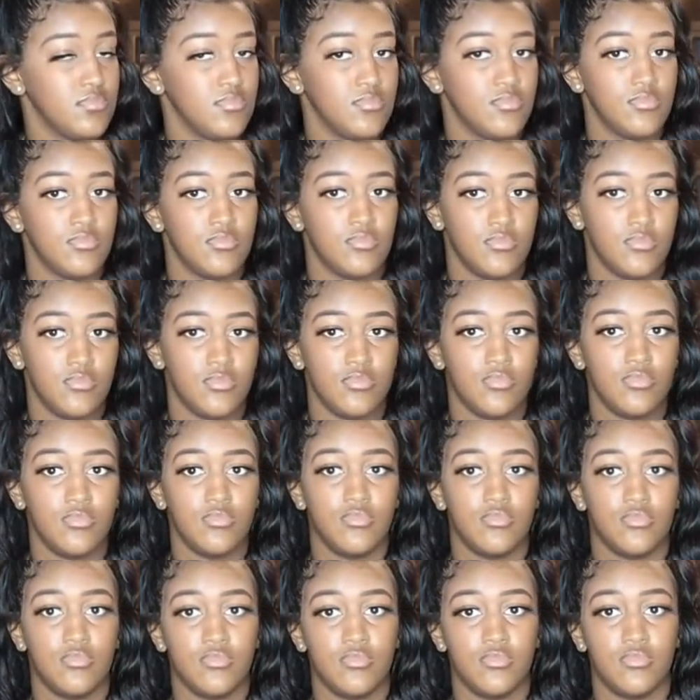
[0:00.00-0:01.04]

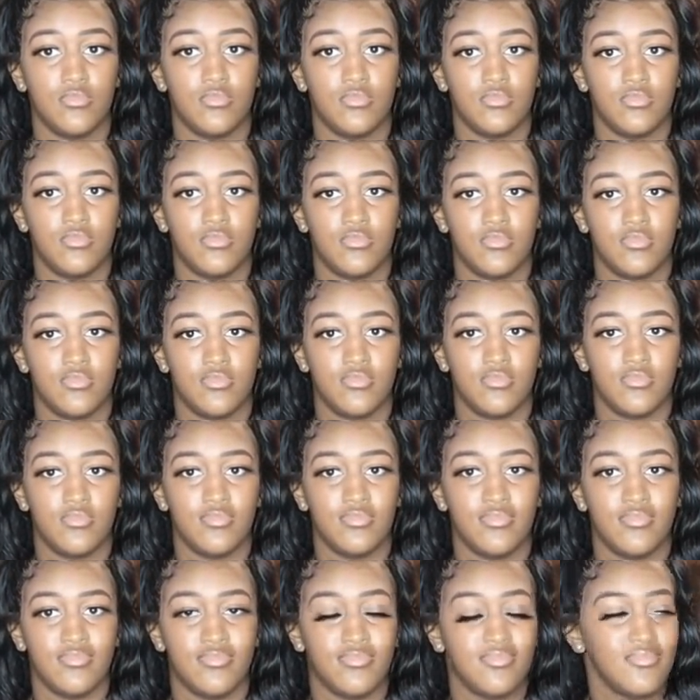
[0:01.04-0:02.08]

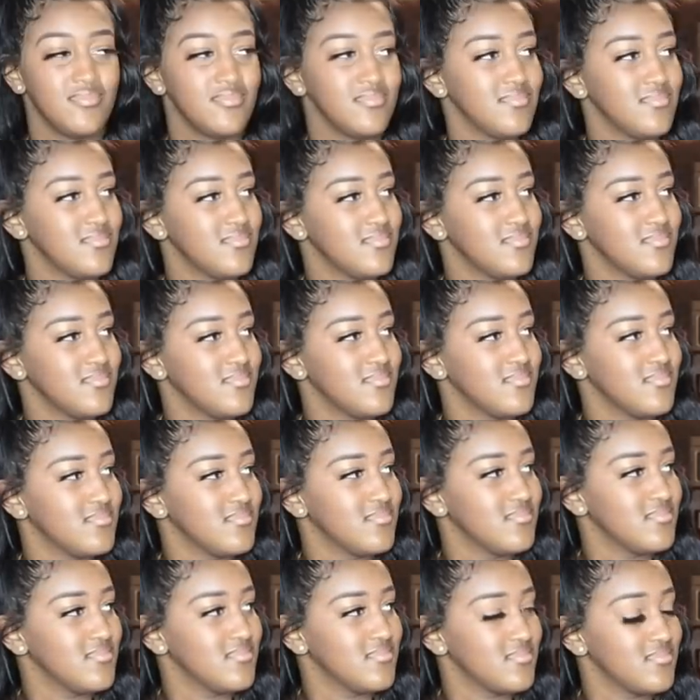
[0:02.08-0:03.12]

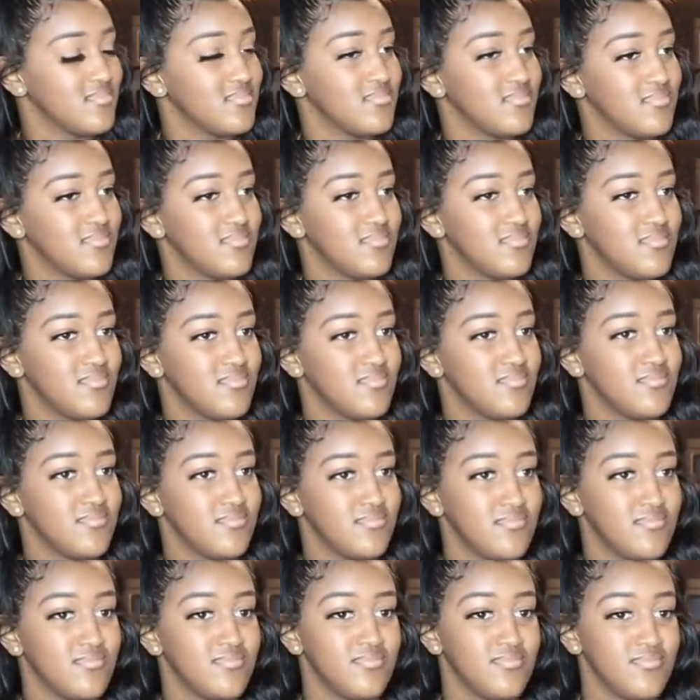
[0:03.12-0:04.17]

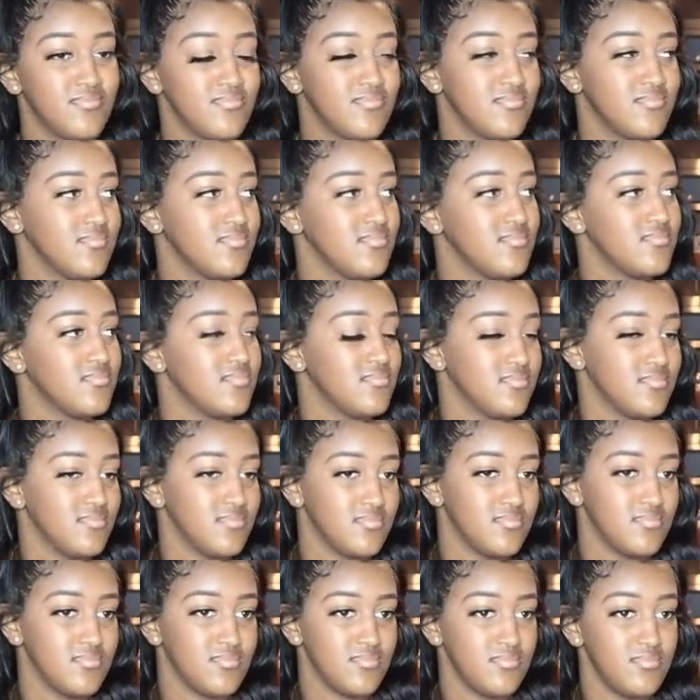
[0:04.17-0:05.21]

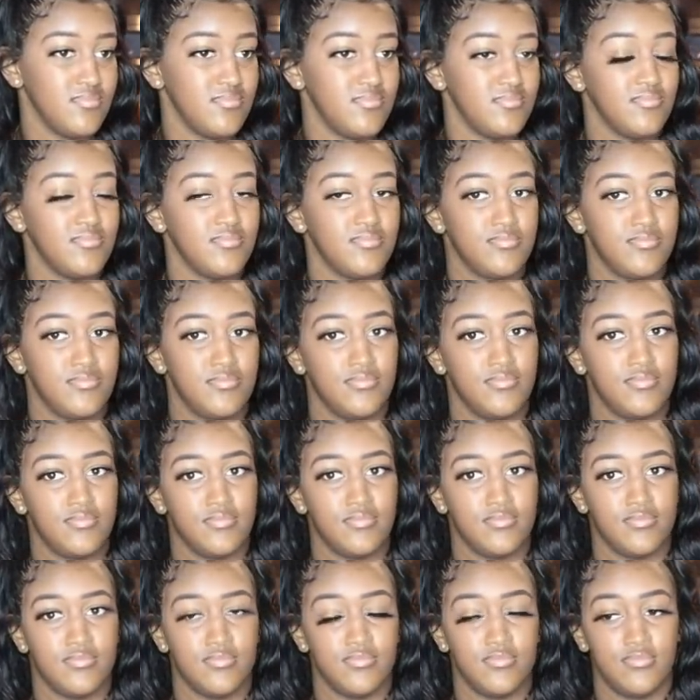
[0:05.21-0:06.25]

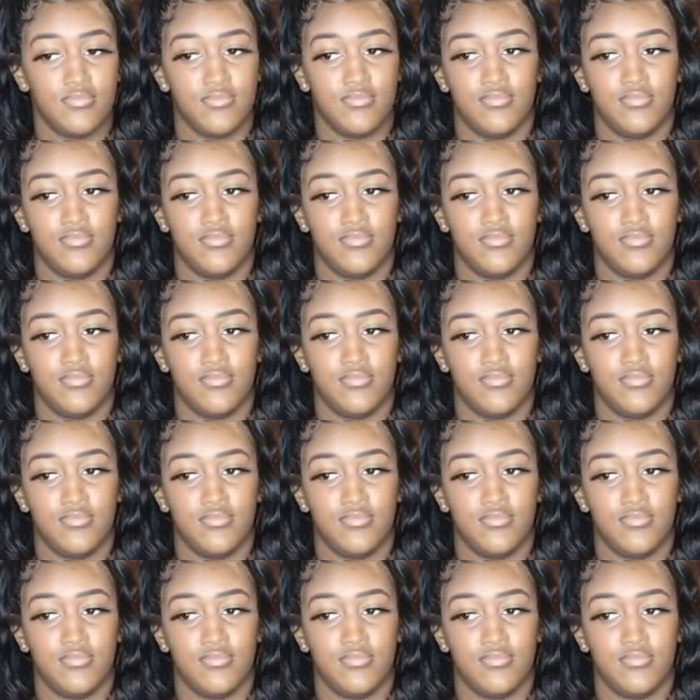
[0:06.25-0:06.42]
(silent)